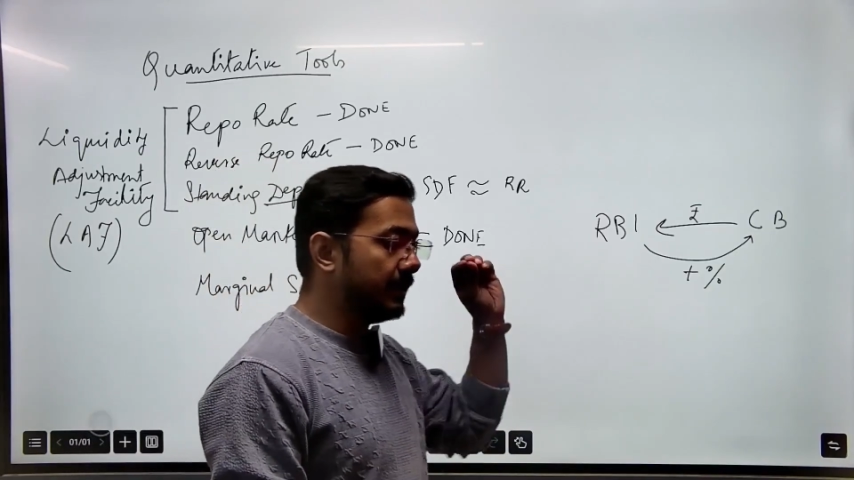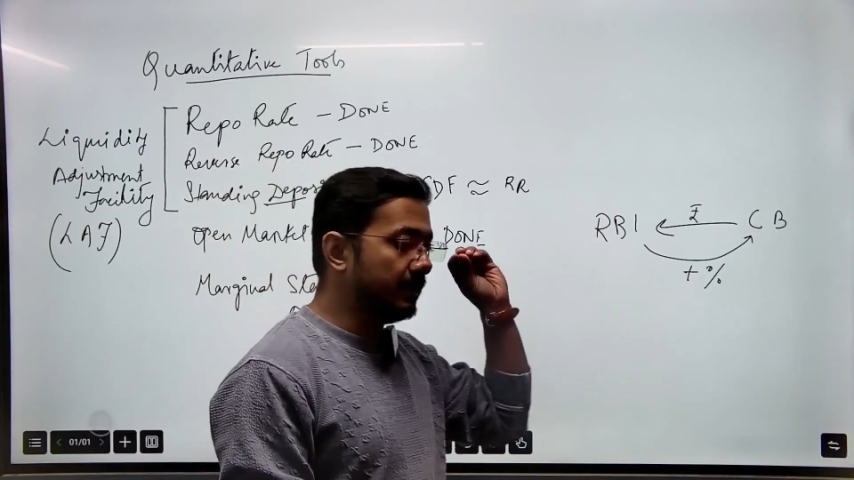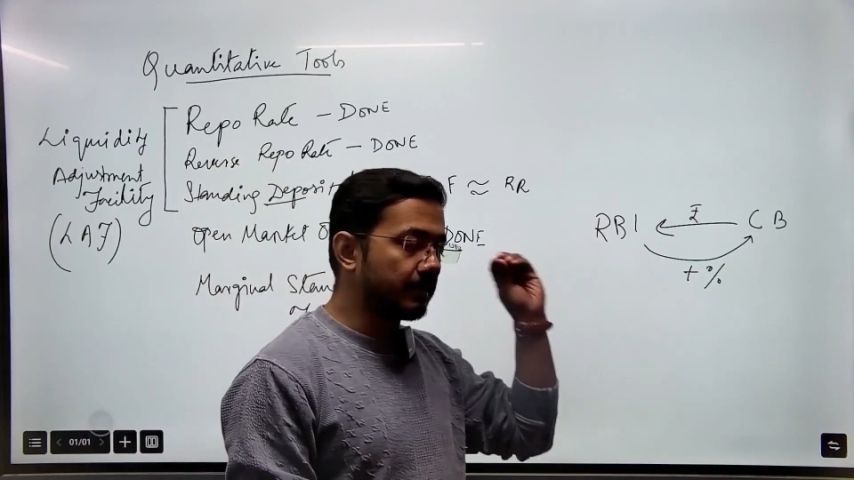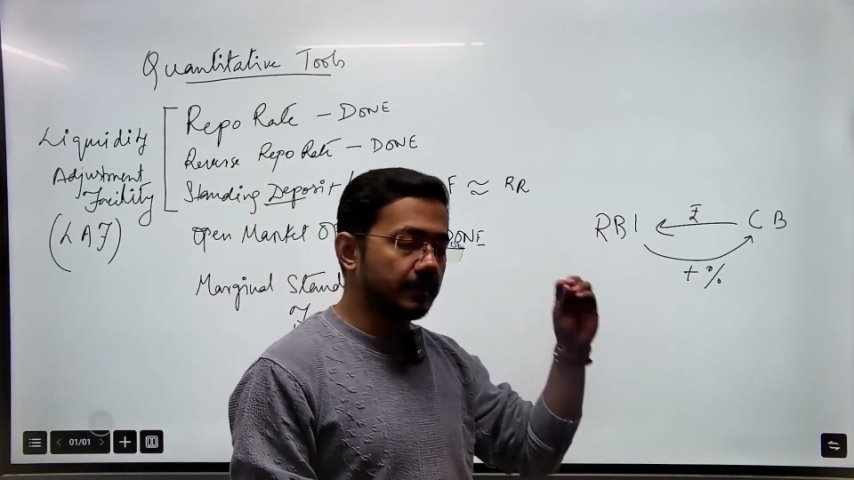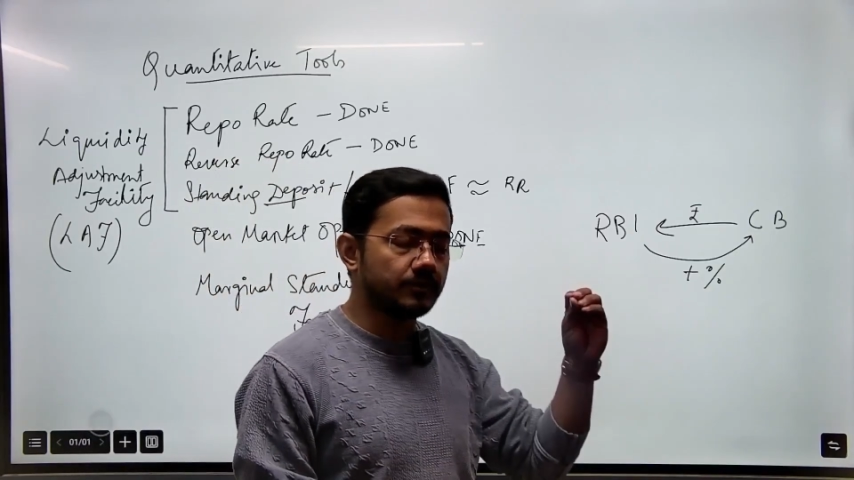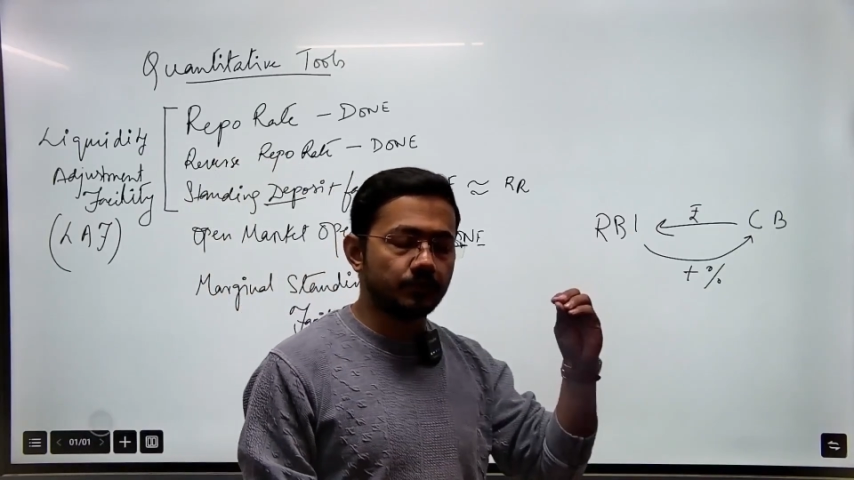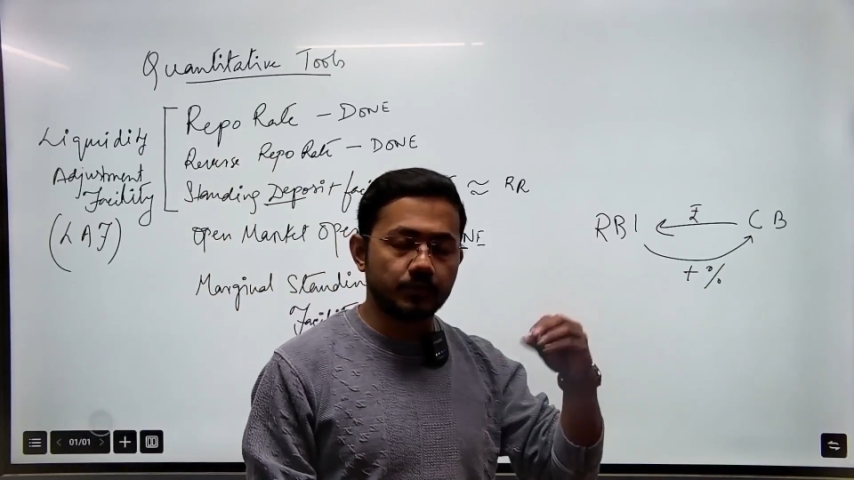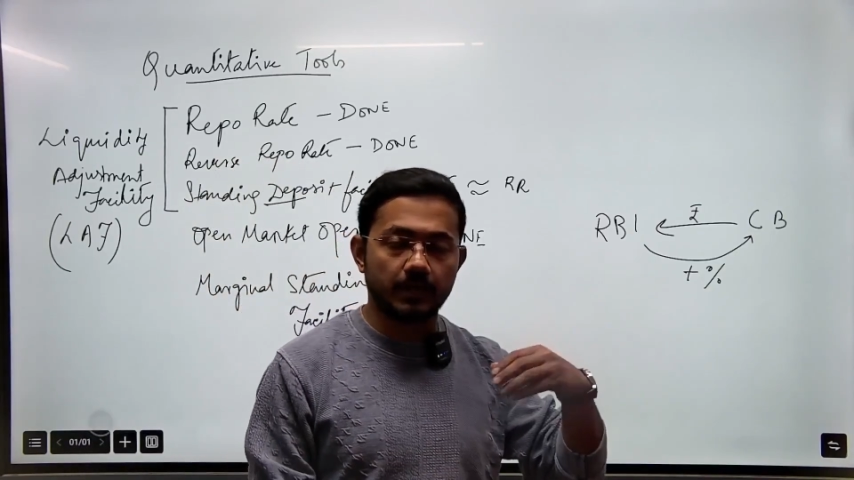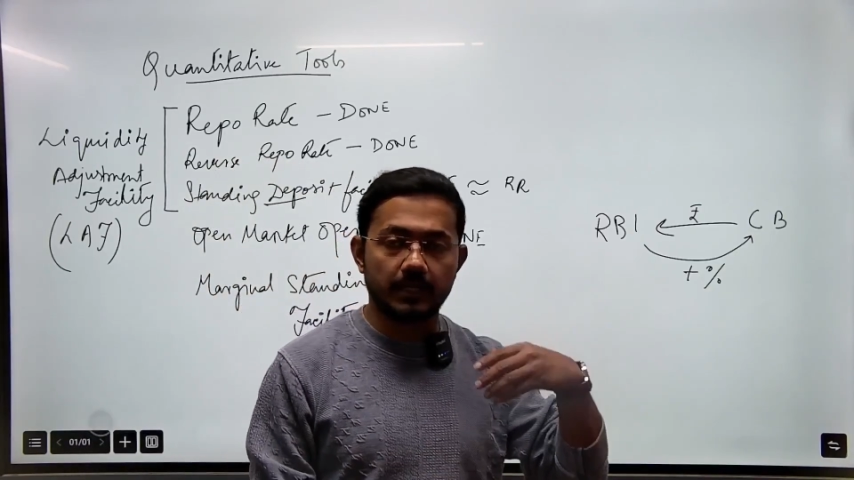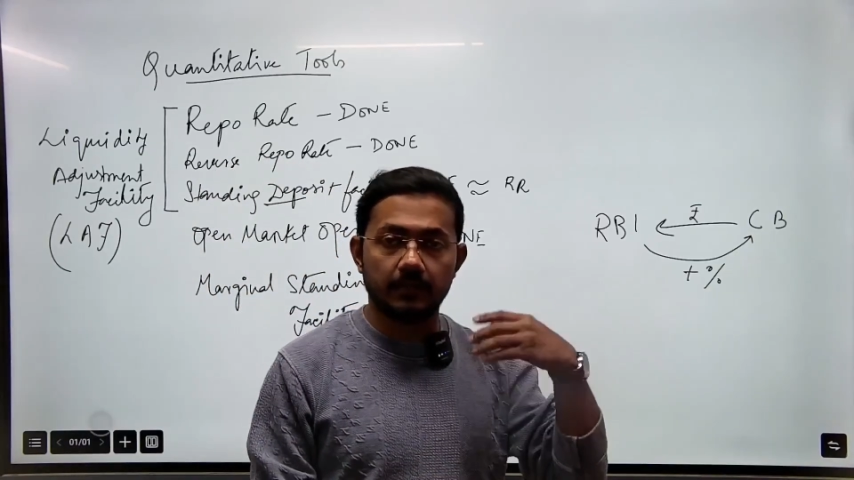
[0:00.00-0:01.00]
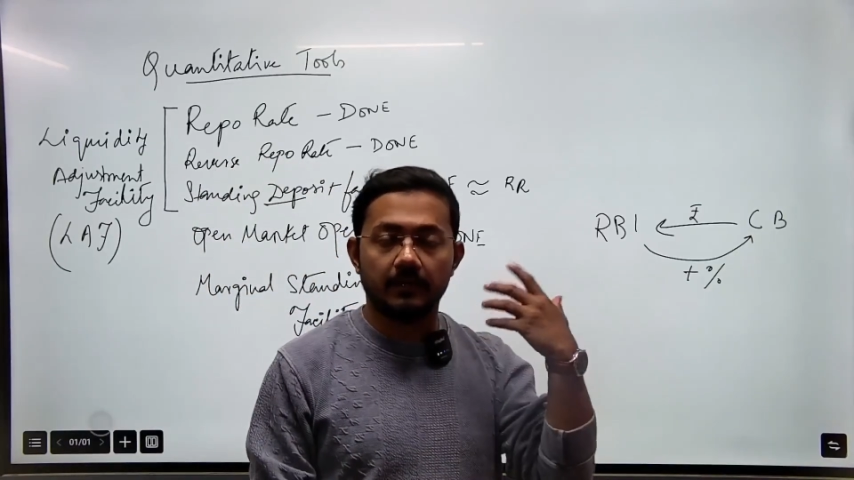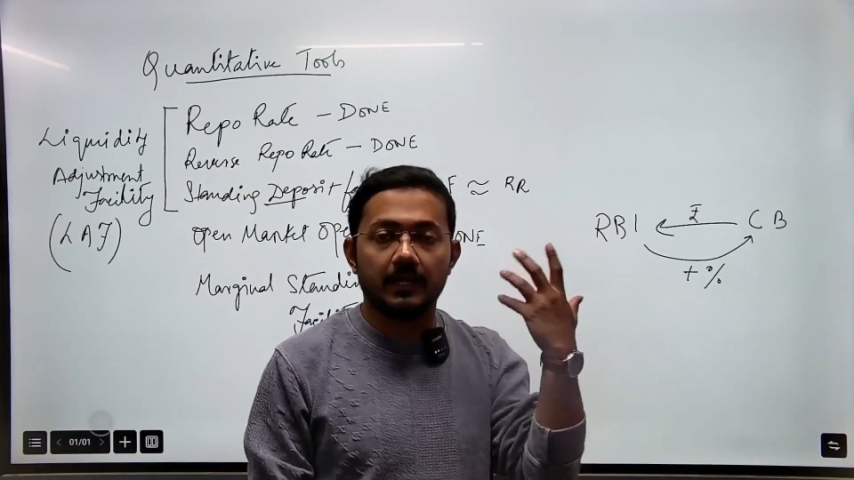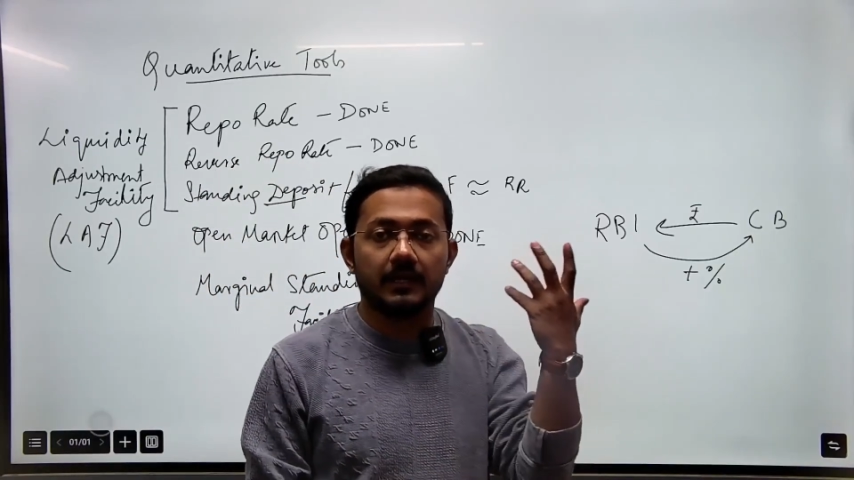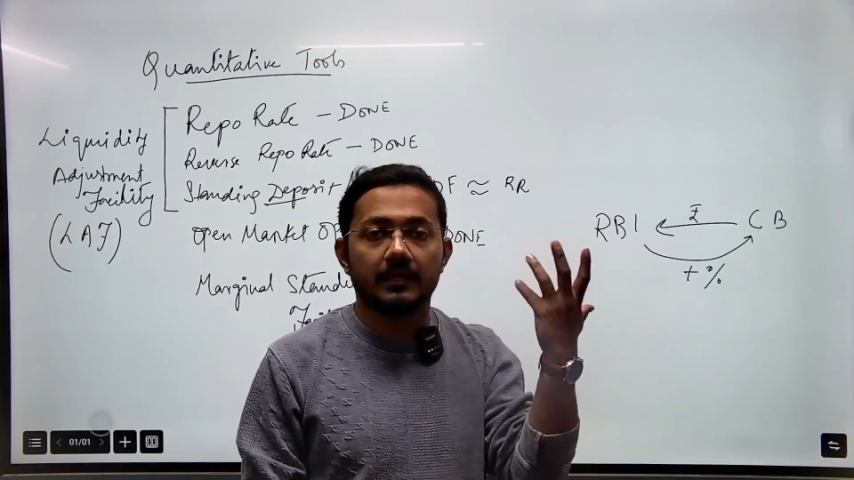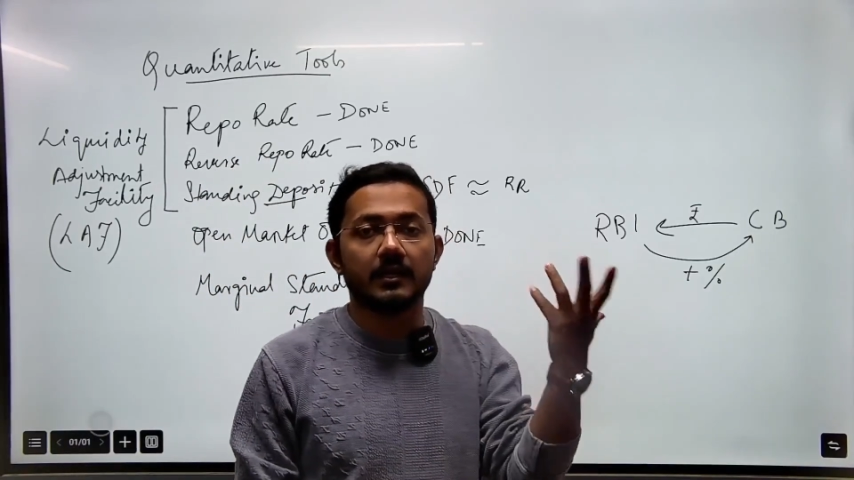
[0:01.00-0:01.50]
interest which were given under